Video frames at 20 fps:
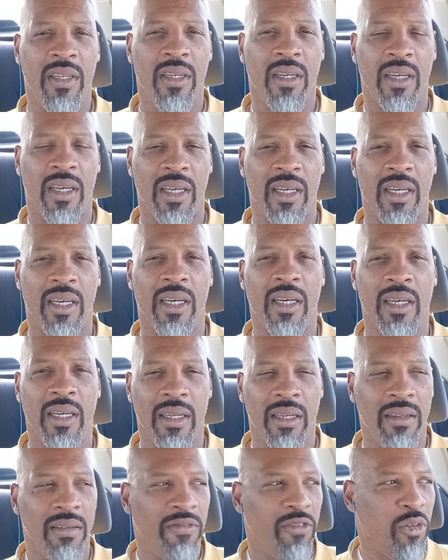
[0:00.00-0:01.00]

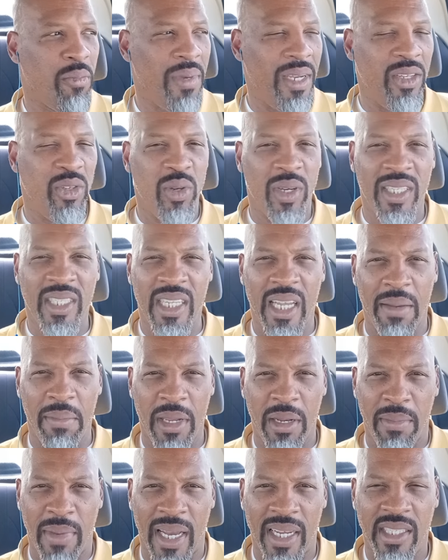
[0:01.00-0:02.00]
for me to
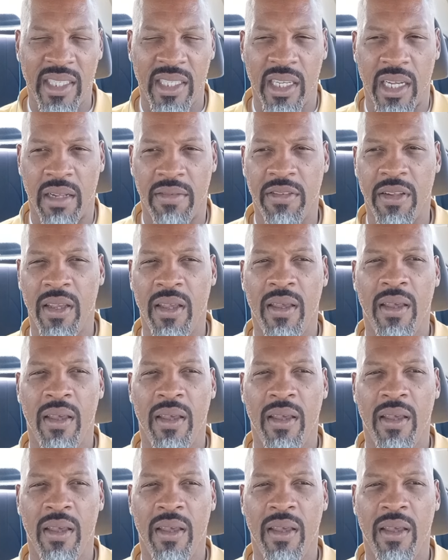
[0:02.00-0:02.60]
examine myself,